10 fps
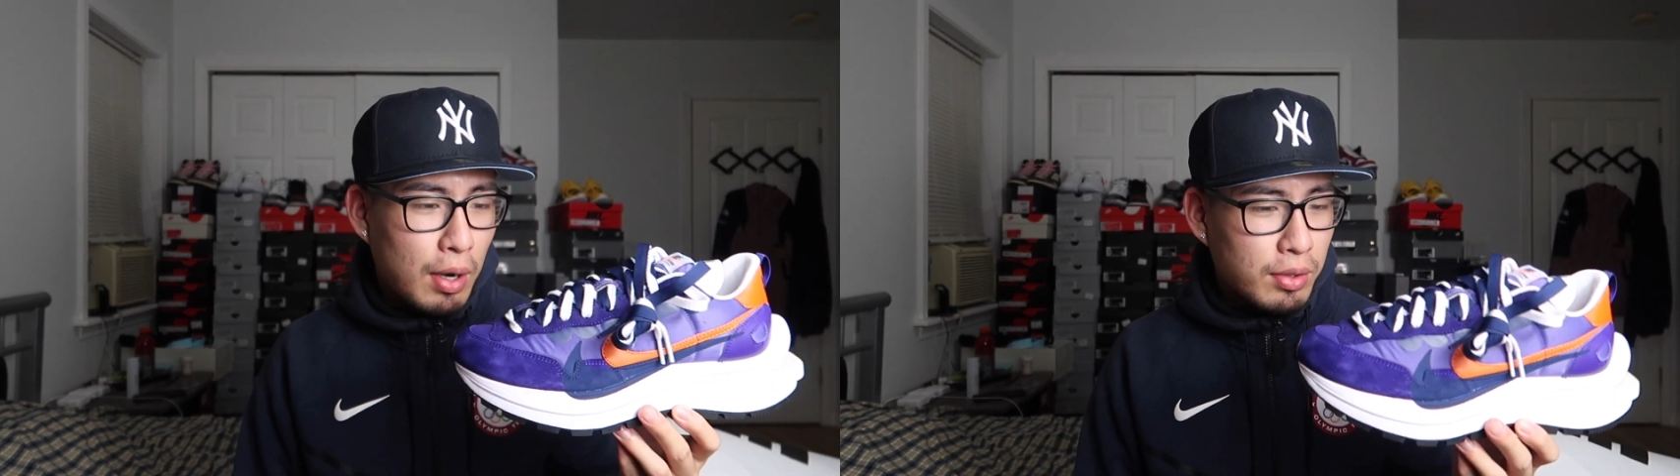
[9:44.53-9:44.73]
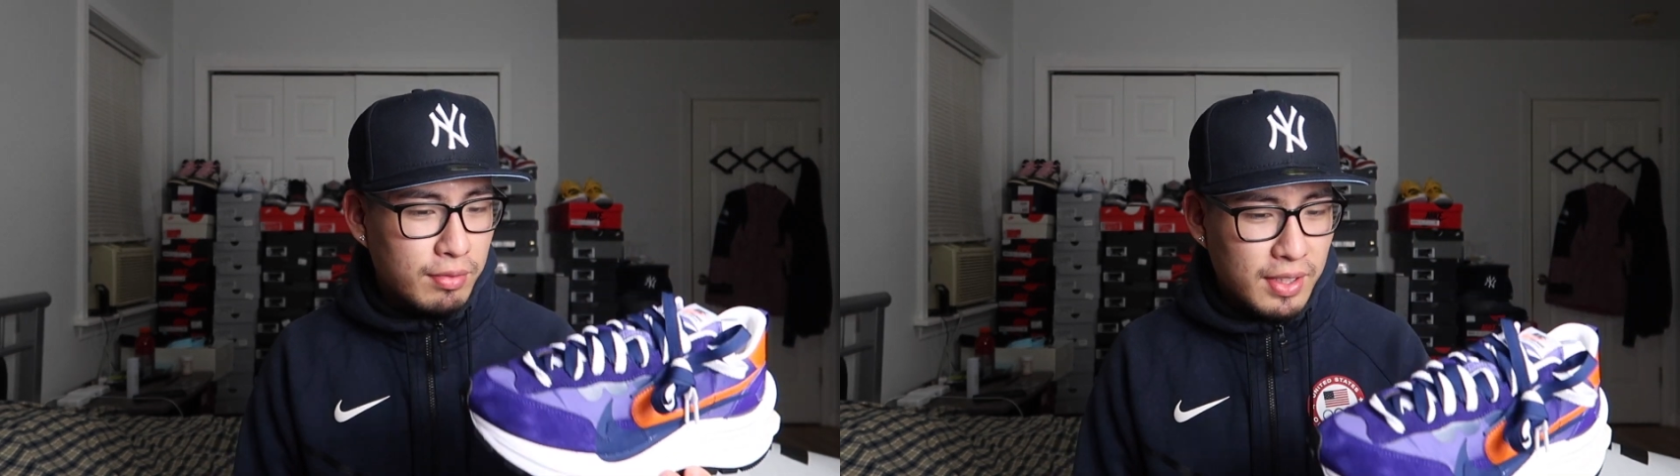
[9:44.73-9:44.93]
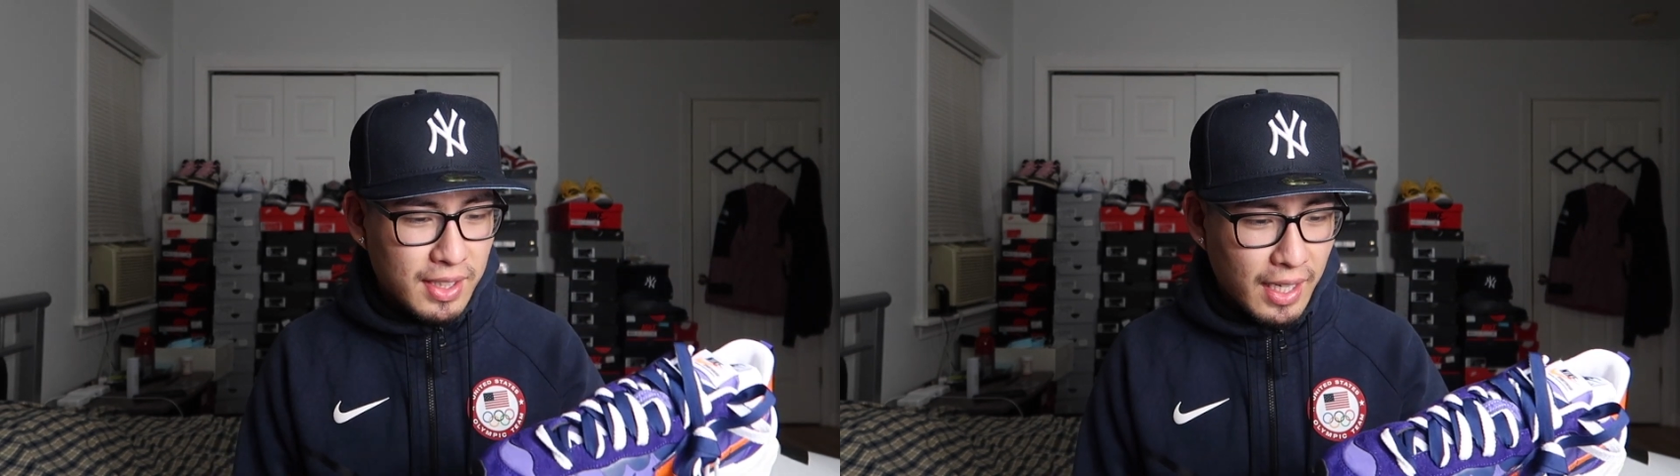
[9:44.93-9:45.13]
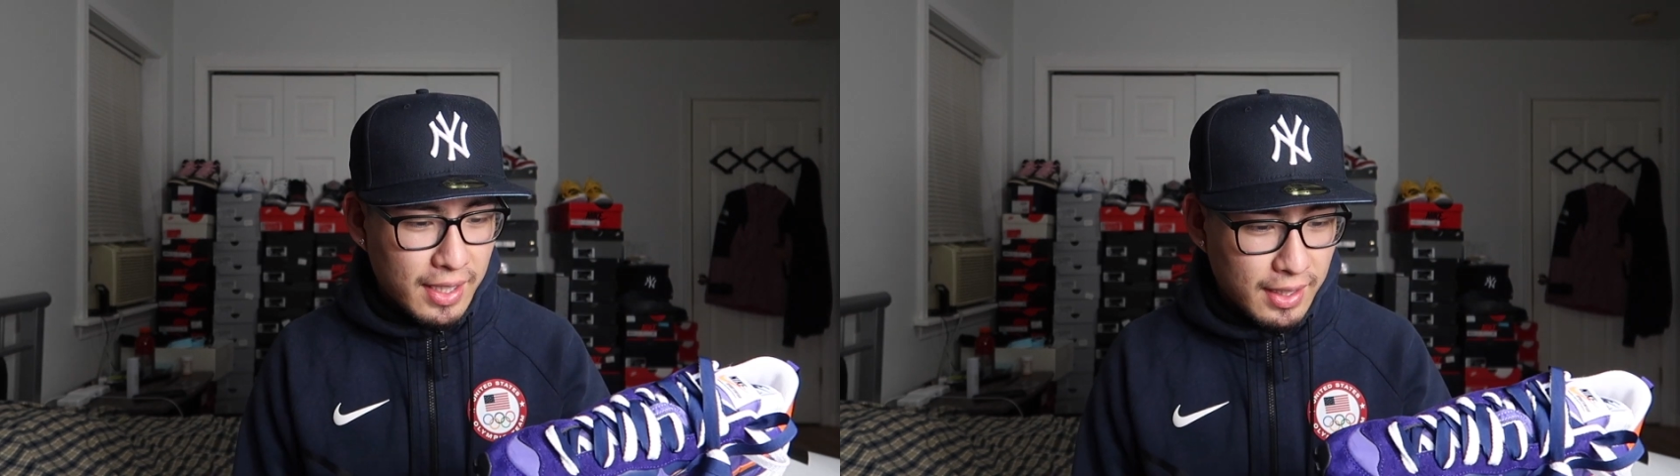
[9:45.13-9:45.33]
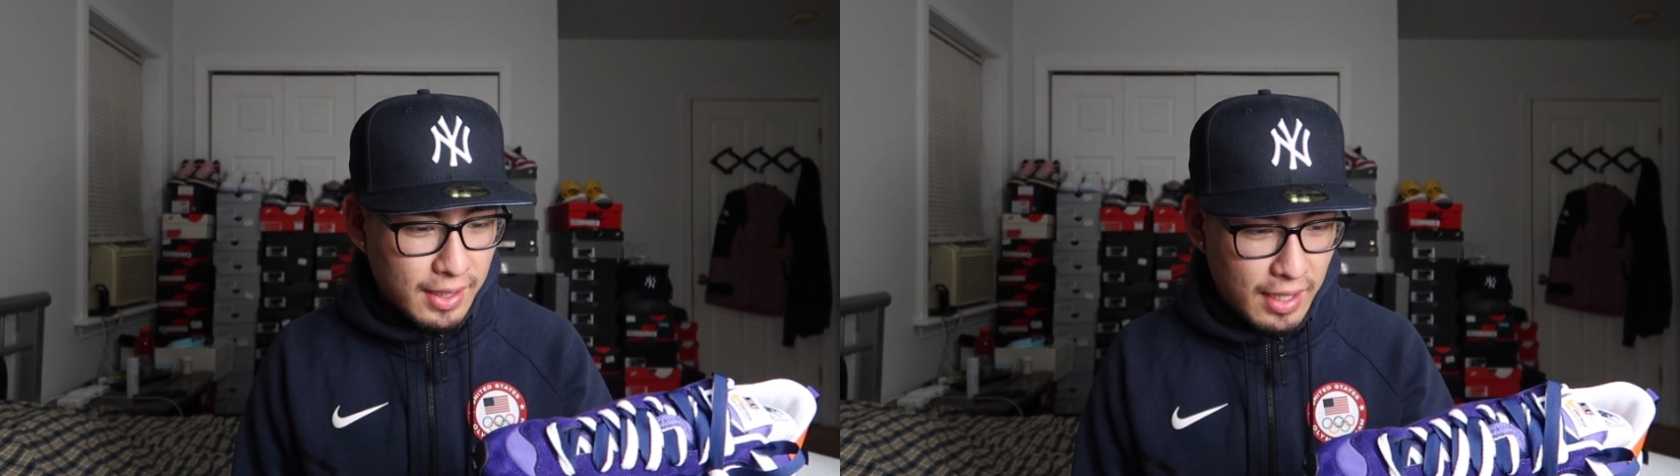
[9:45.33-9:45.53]
I'll give these like
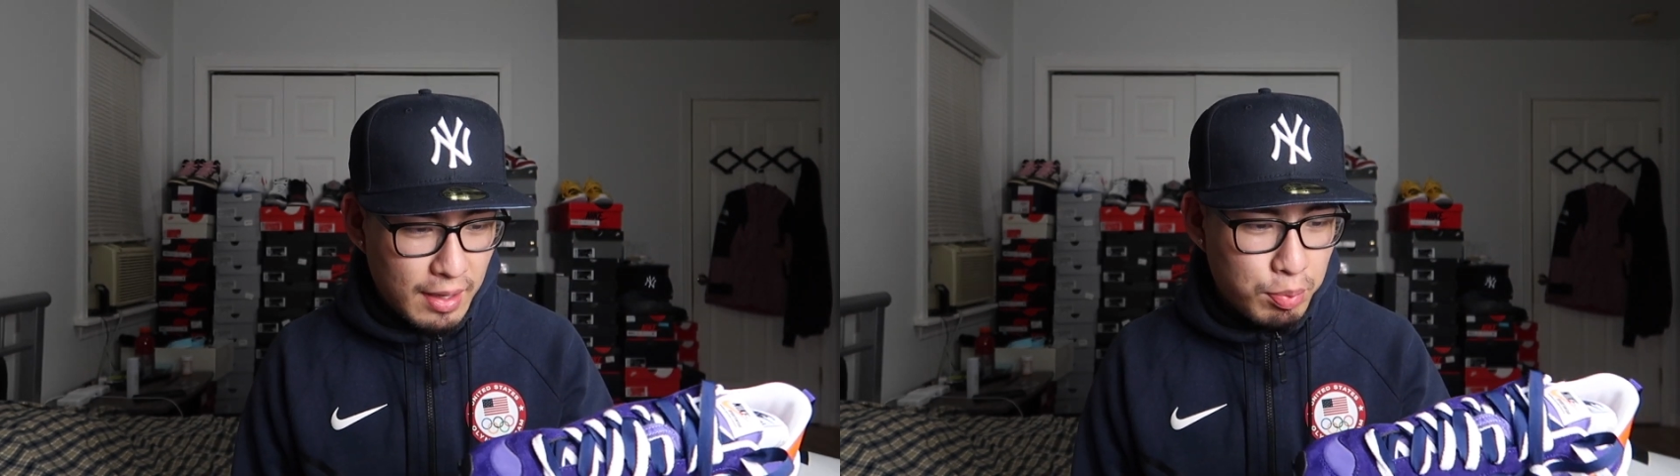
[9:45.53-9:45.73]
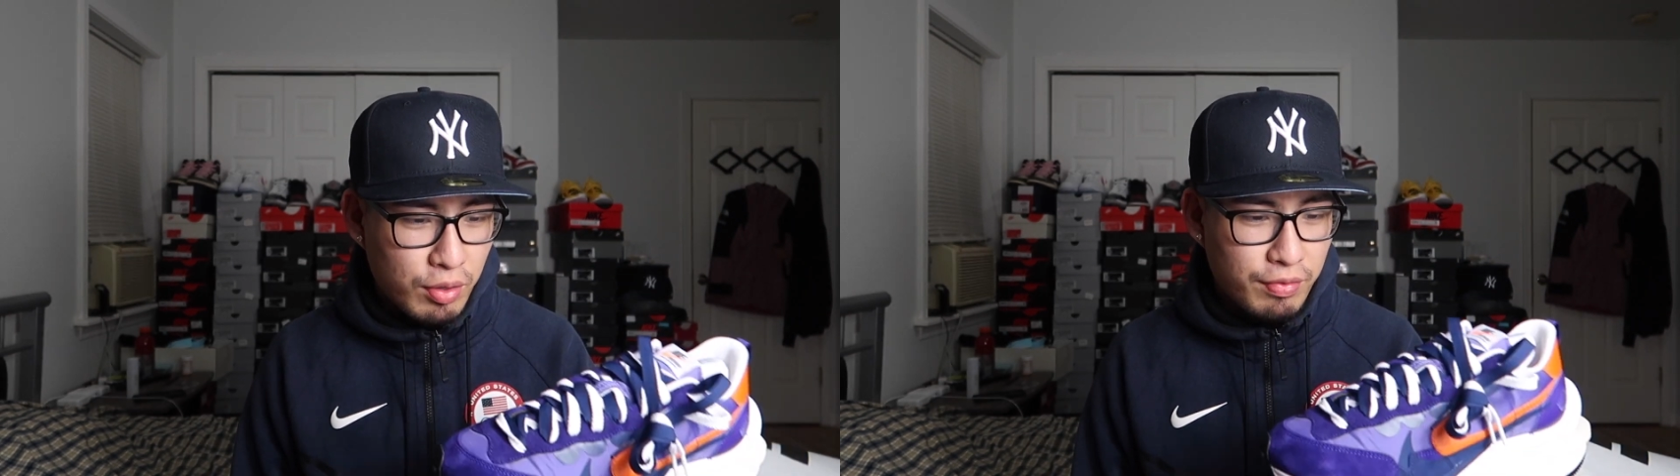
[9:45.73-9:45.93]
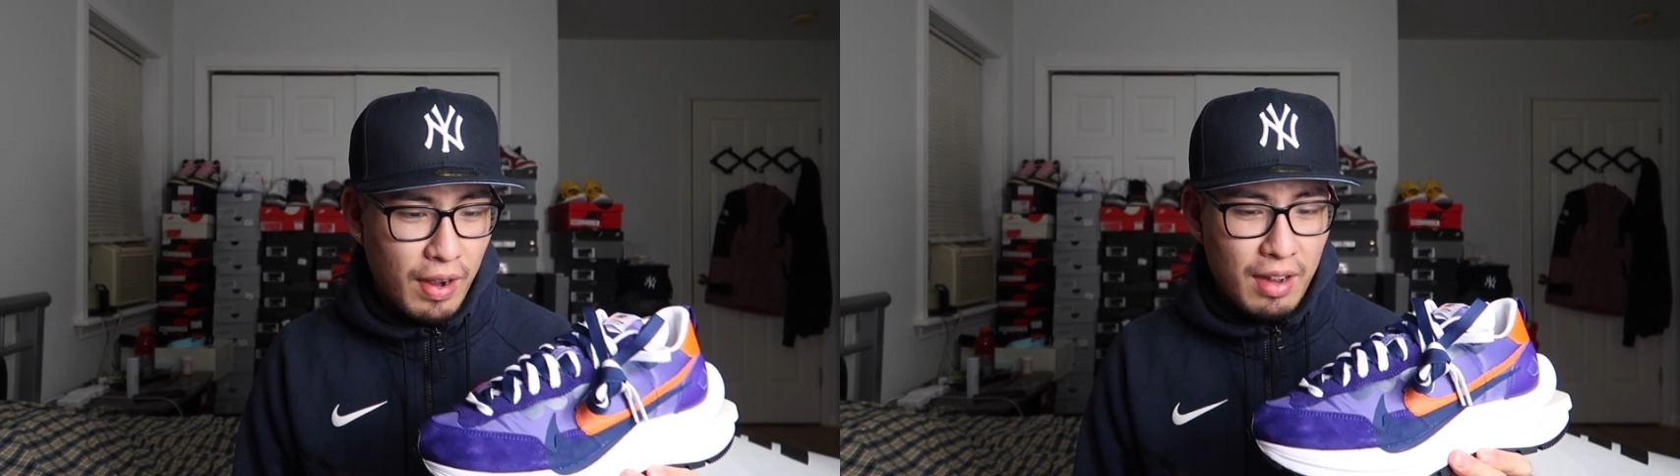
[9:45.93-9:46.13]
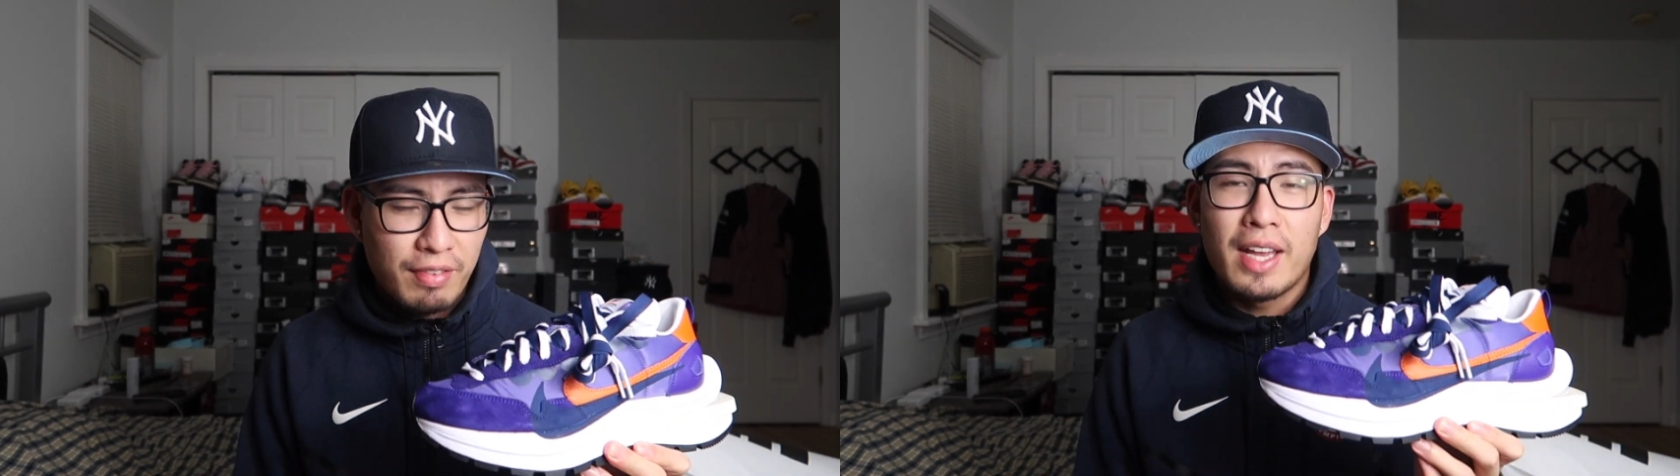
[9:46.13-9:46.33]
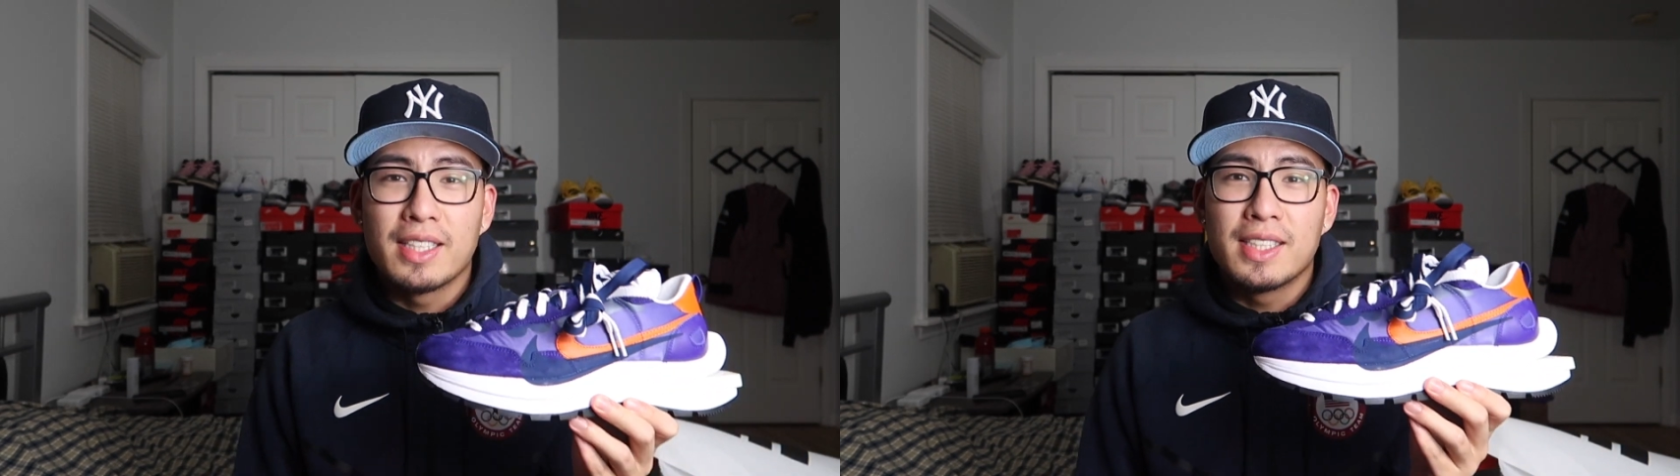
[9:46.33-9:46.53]
a 8.5
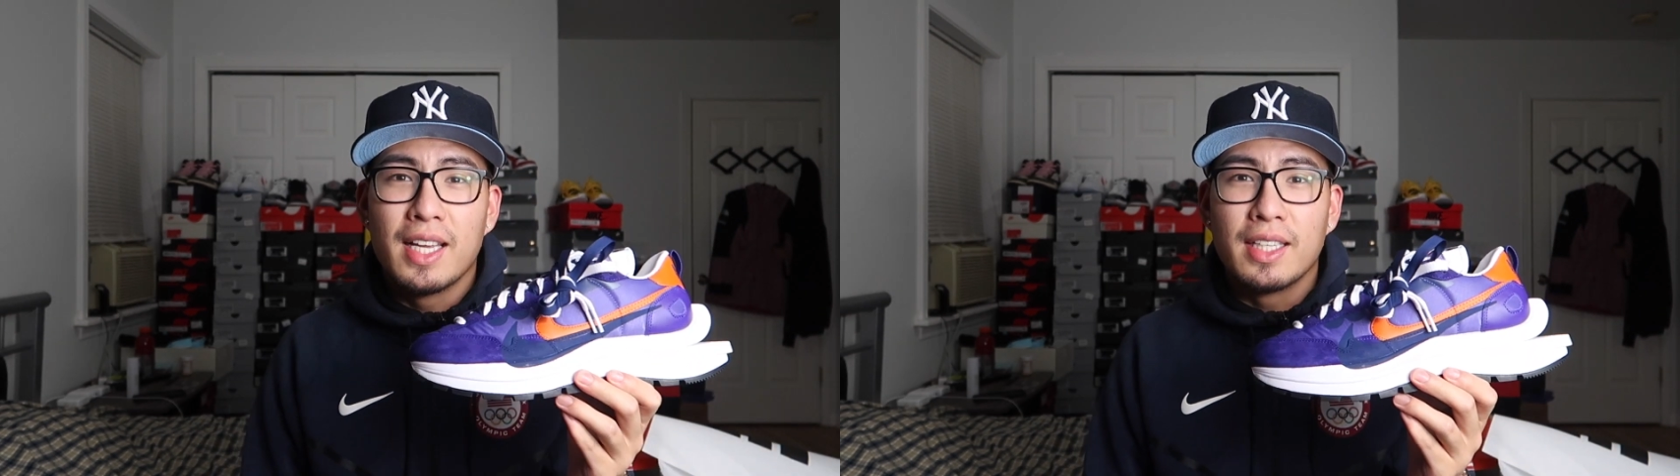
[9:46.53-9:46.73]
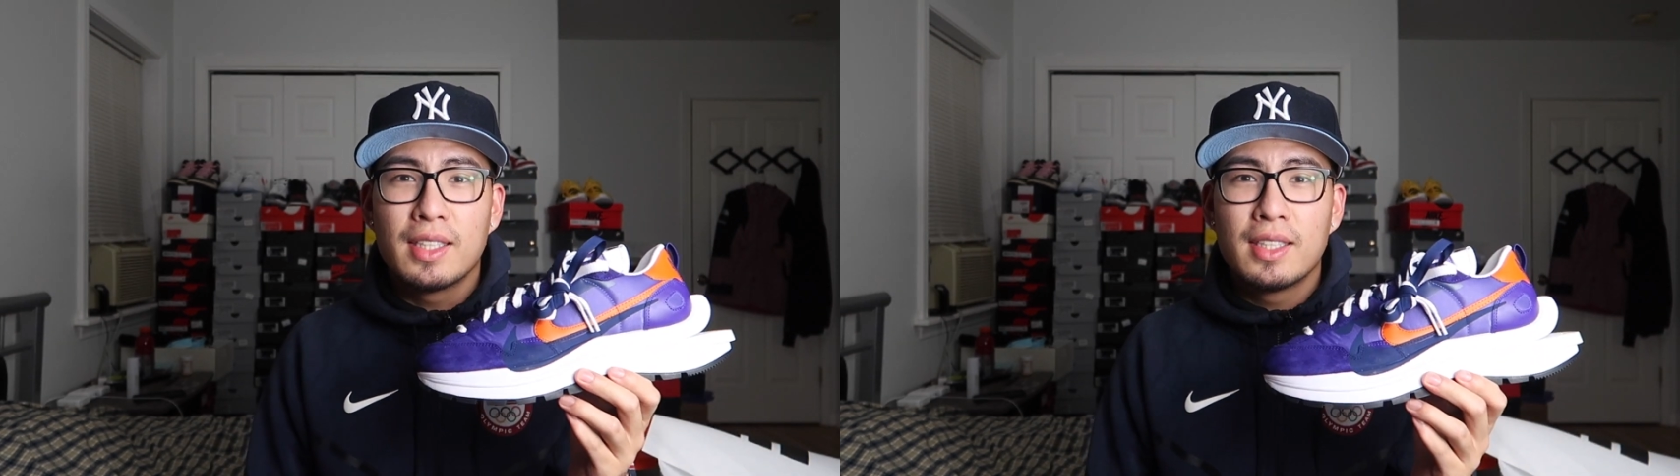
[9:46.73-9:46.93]
out of 10,